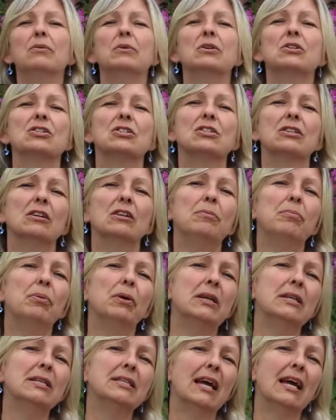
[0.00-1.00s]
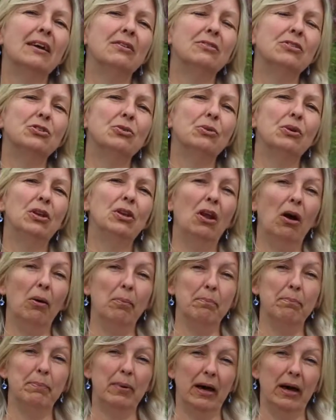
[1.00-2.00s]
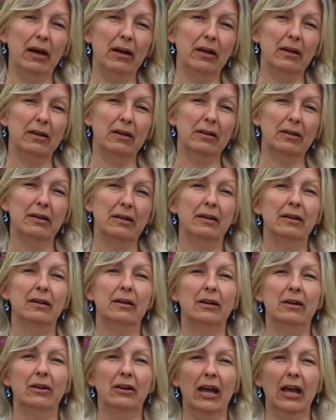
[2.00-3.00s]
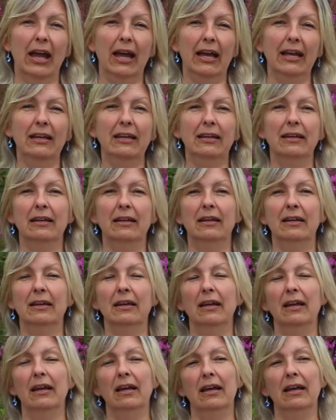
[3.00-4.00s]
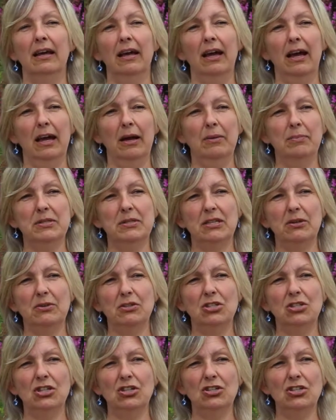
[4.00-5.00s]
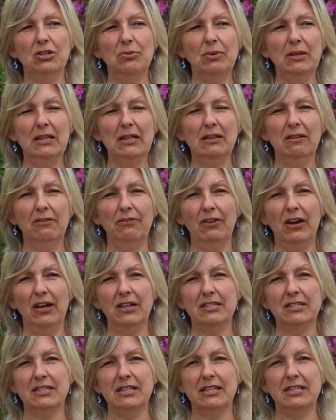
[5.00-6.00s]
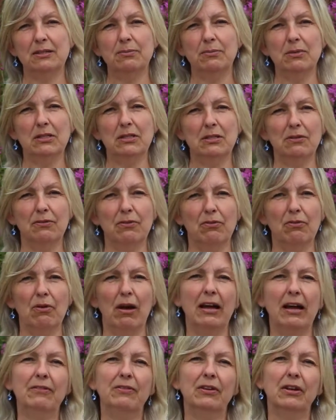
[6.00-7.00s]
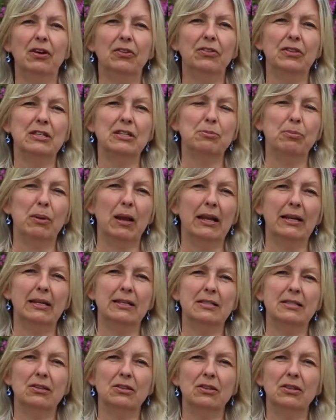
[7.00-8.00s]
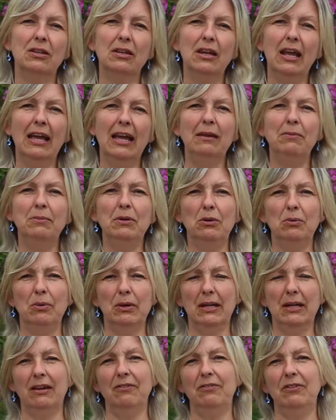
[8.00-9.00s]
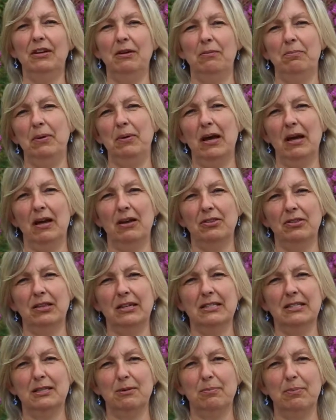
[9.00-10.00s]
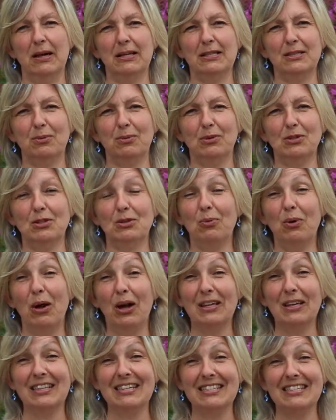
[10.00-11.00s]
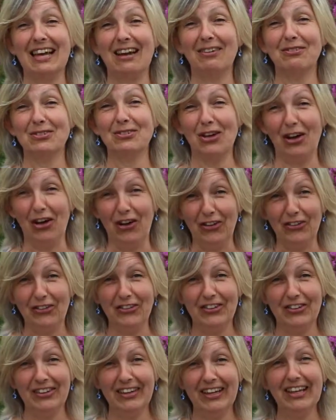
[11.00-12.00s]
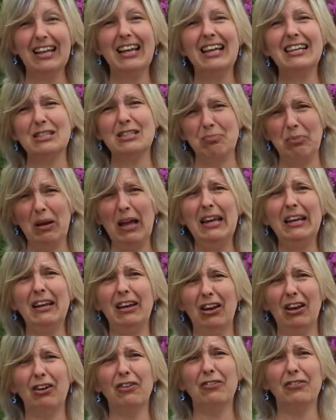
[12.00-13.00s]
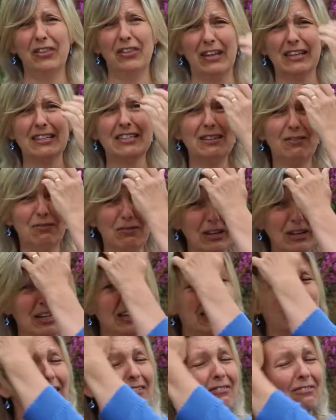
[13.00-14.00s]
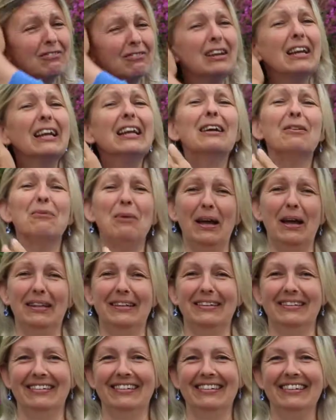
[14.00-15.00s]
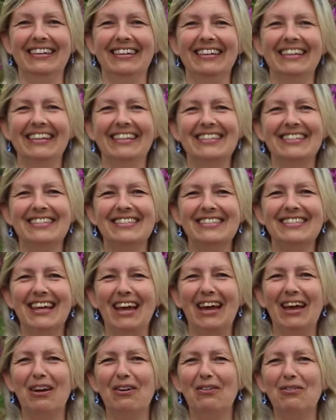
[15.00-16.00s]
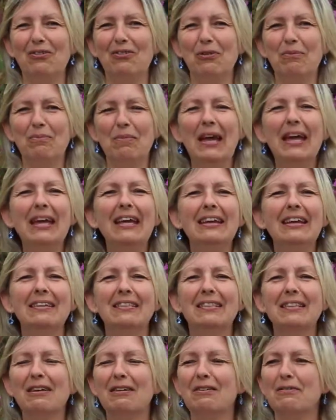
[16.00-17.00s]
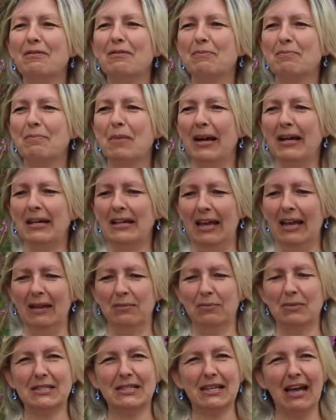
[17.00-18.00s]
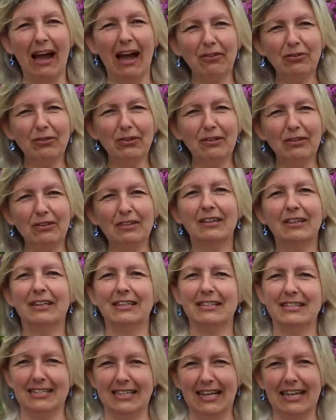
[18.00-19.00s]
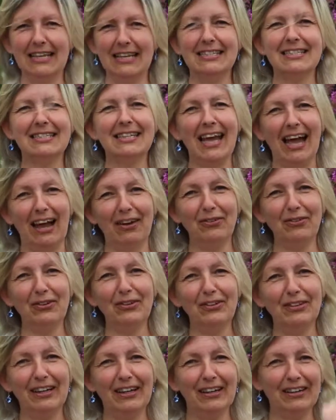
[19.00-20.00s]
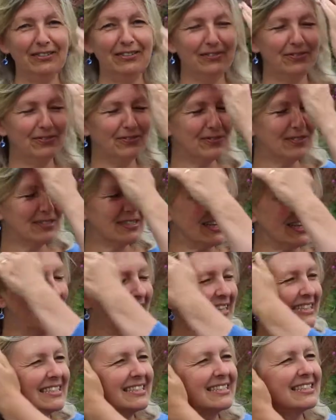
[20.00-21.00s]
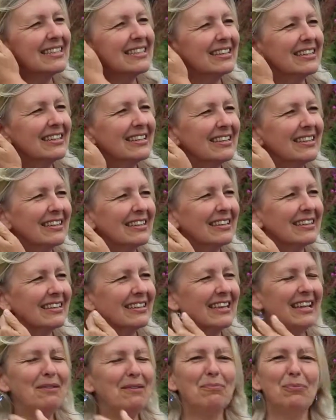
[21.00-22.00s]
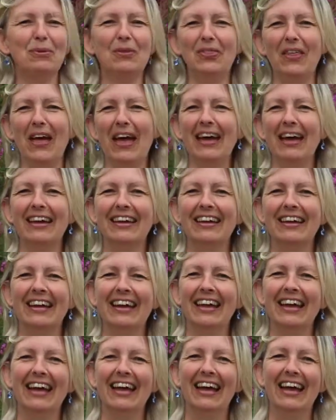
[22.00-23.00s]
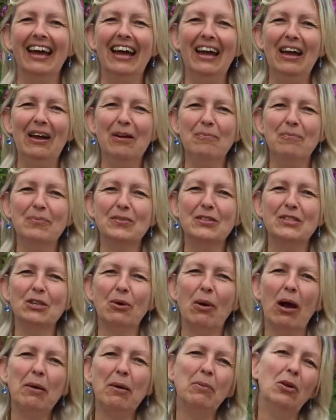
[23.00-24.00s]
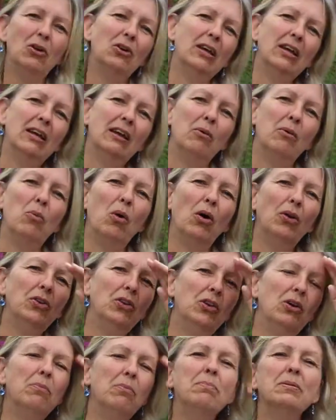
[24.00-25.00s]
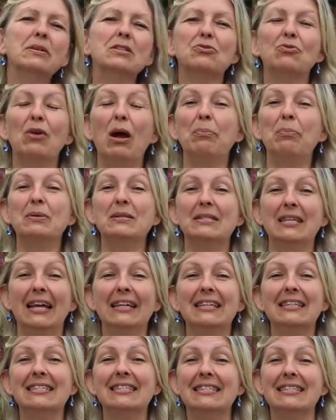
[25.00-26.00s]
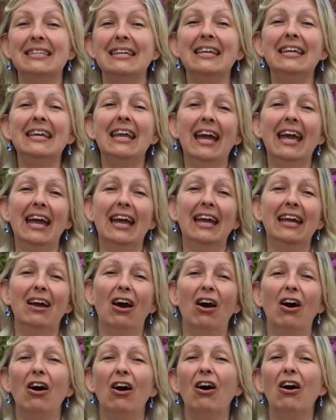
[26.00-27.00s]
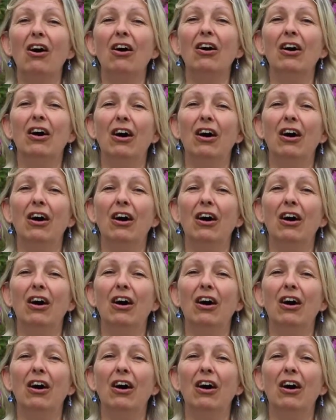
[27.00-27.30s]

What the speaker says: We're just going to put it down to a number, okay? So it's usually within the first 6 months of arriving on this planet. So the name you were given at birth is the best one to work this out on. It'll explain a lot of things. It really, really will. So for me, my name was Carol, and still is Carol. I've selected to keep with that. So I'm looking at what numbers represent C-A-R-O-L.